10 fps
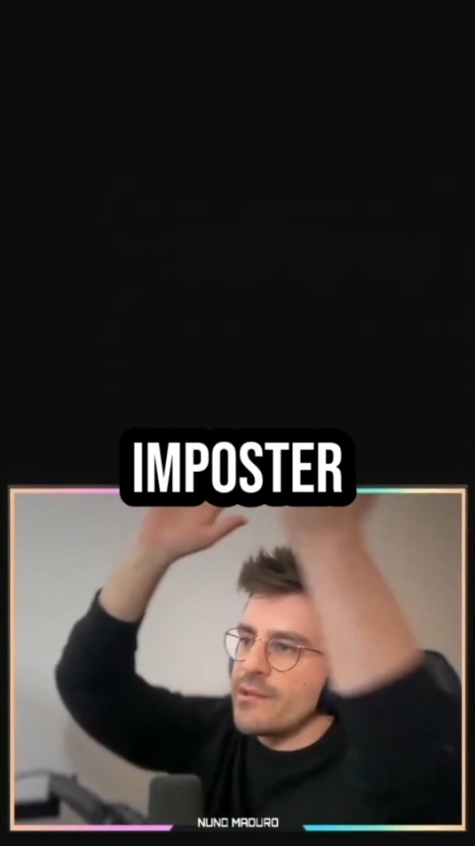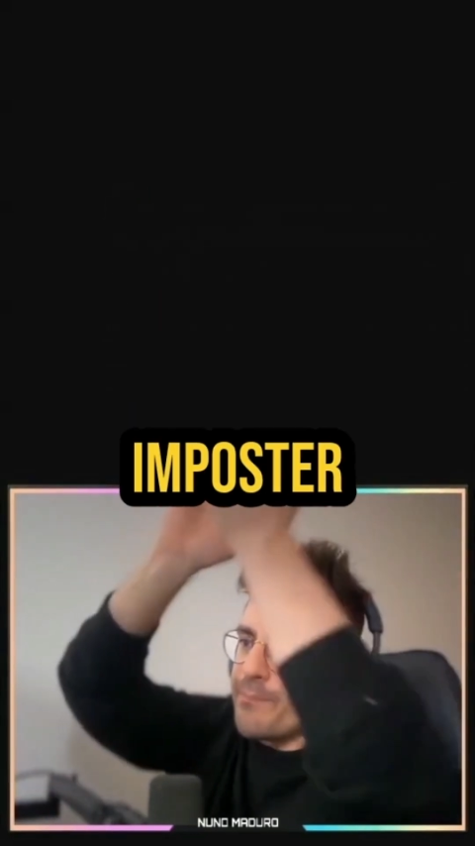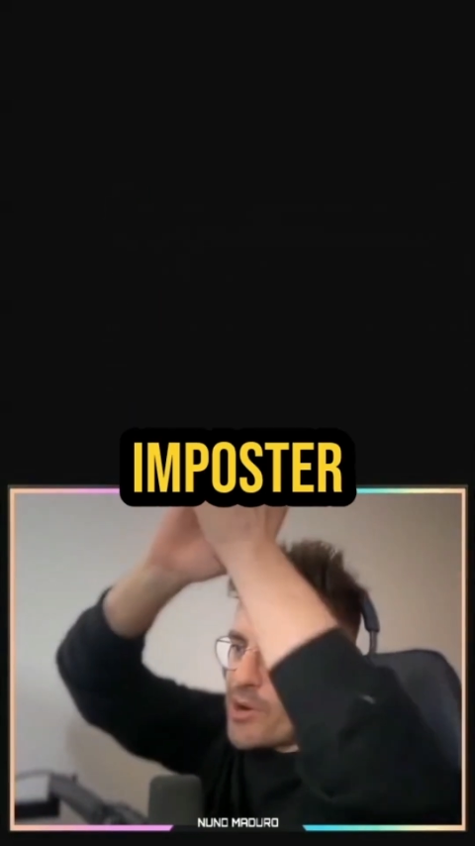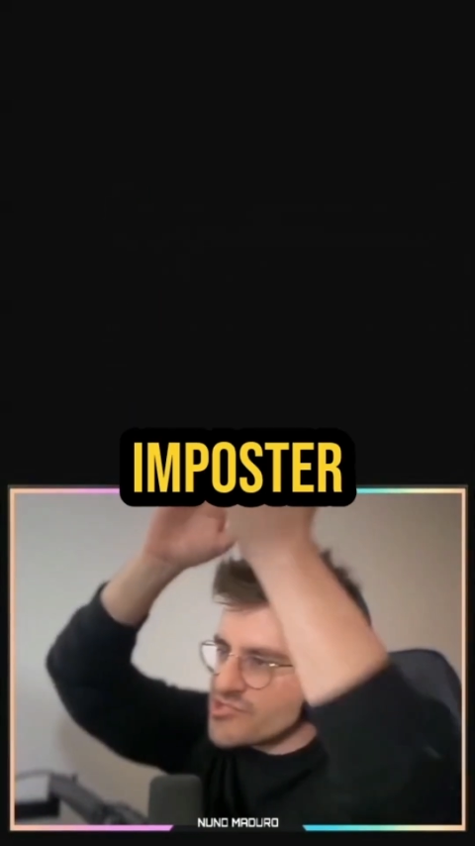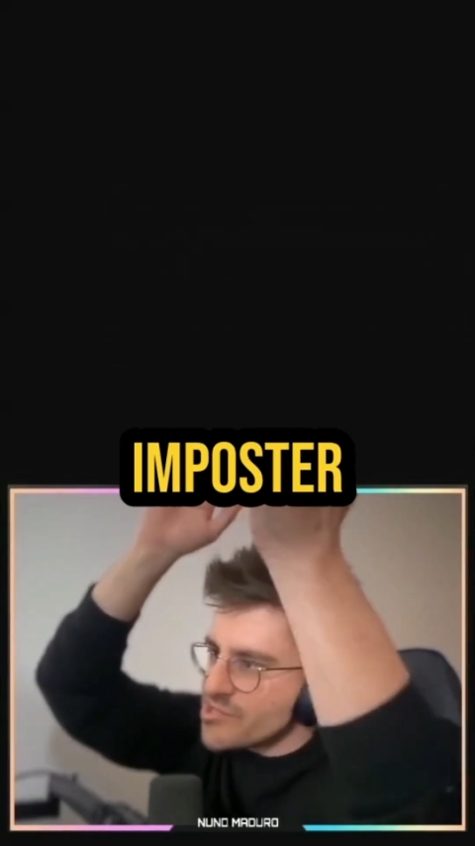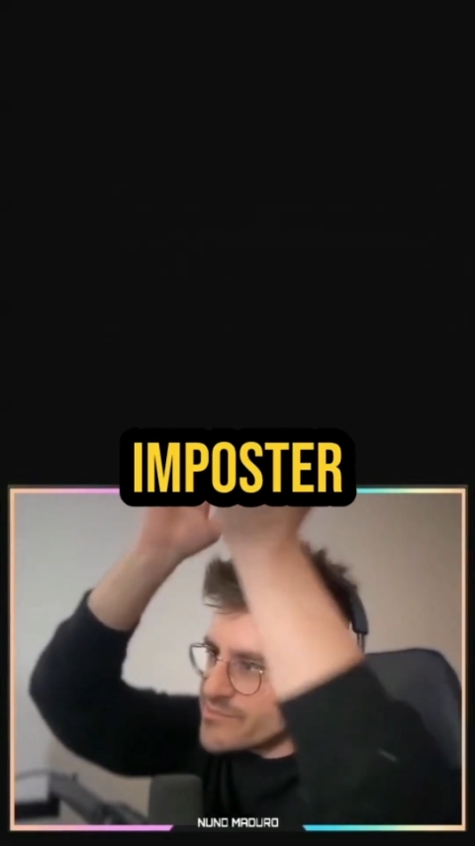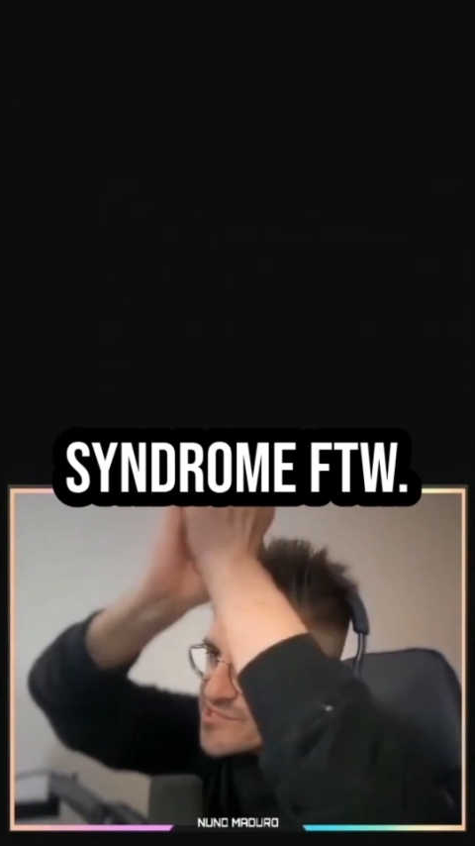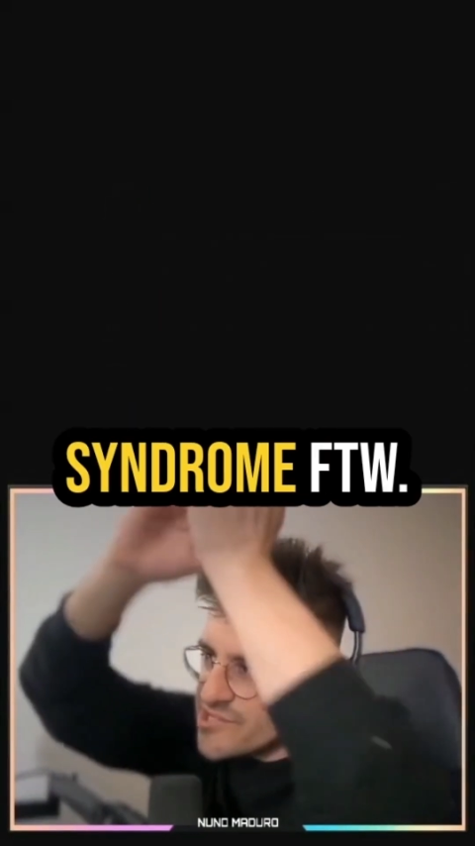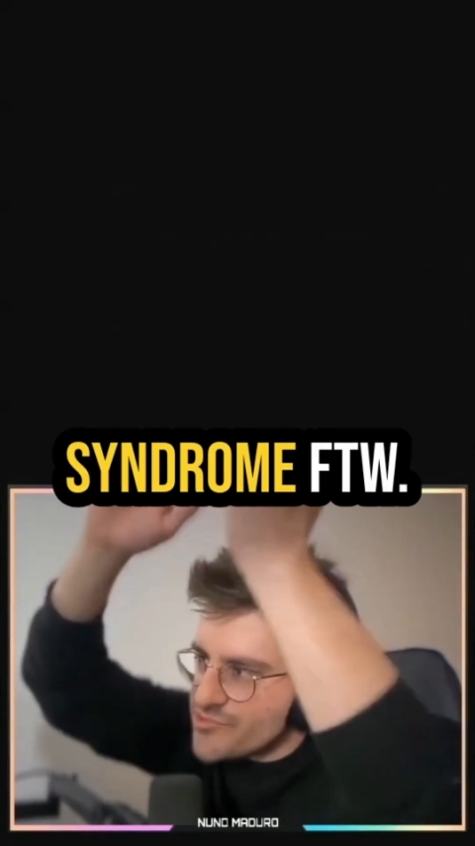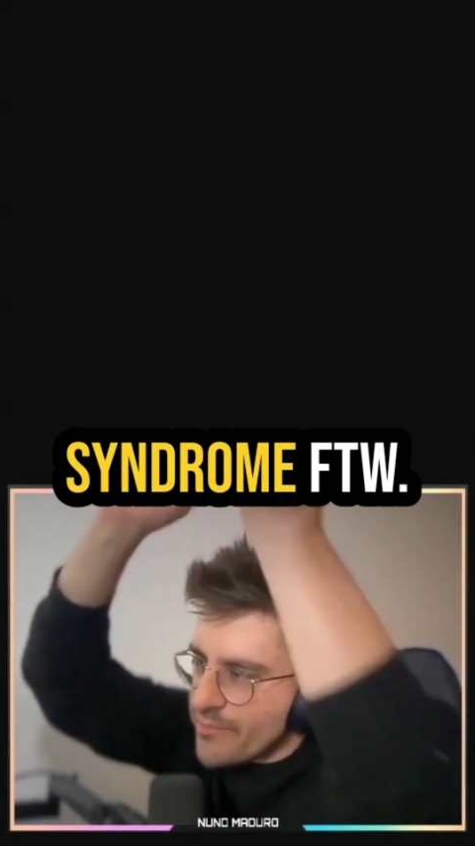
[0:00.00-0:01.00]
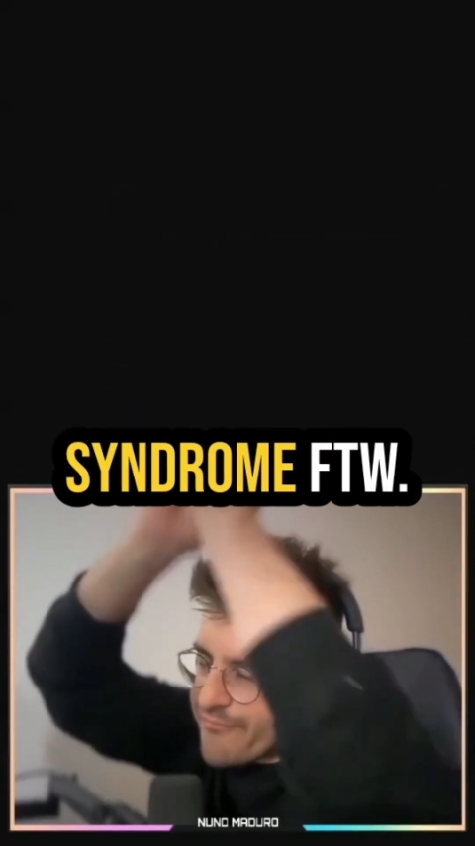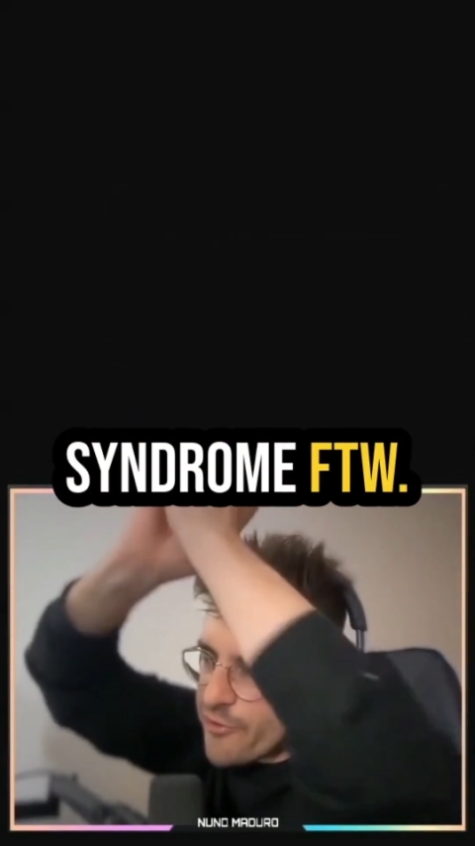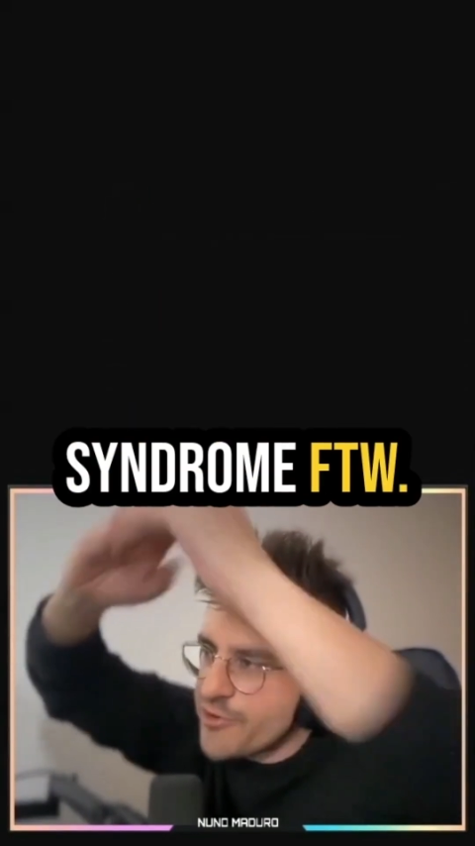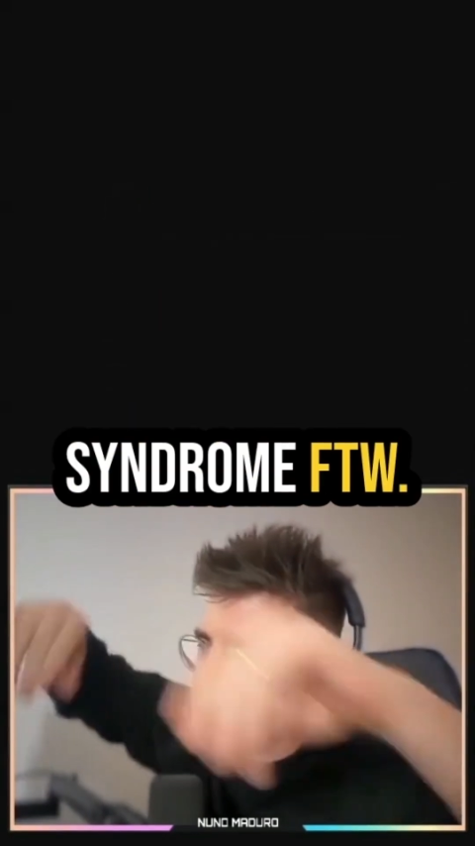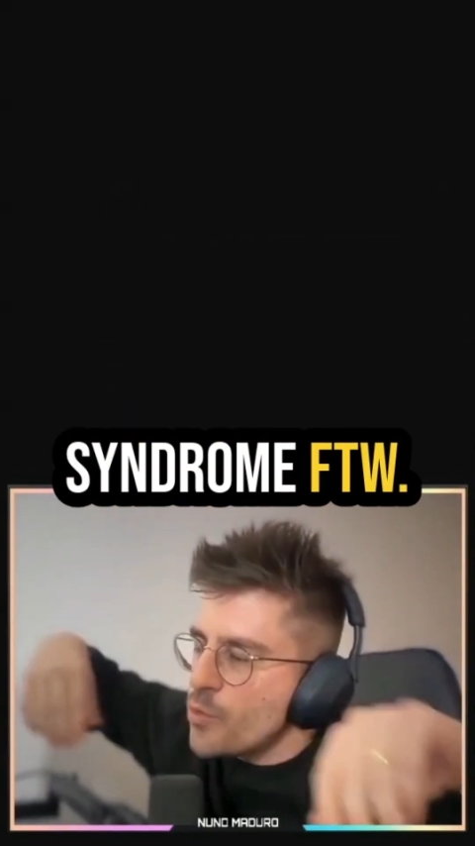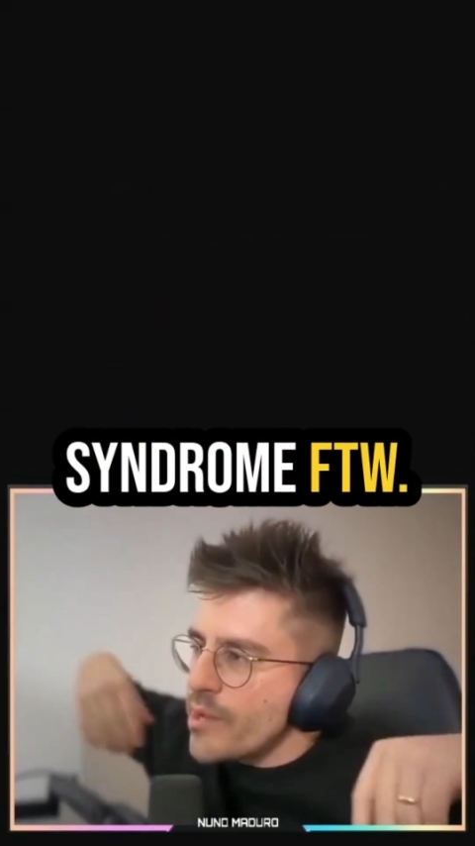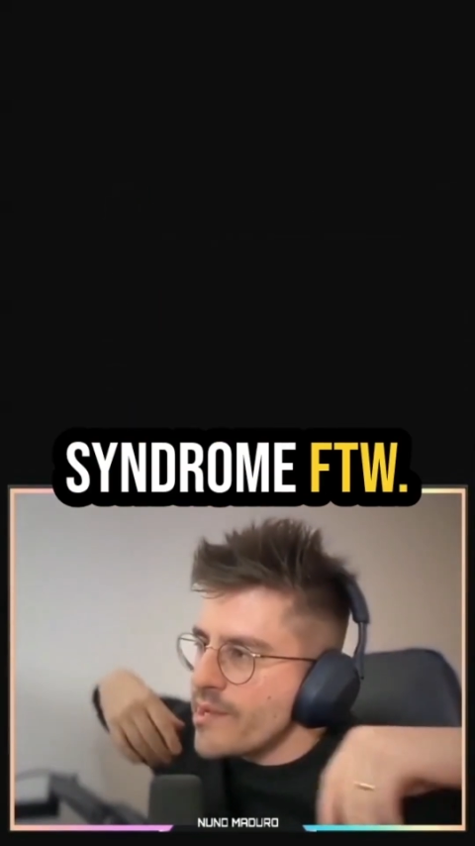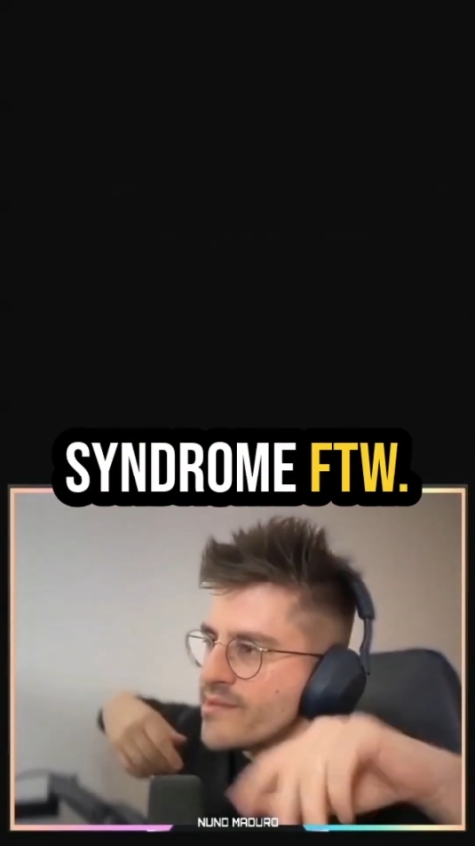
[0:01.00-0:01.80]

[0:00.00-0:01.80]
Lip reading: Imposter syndrome for the win.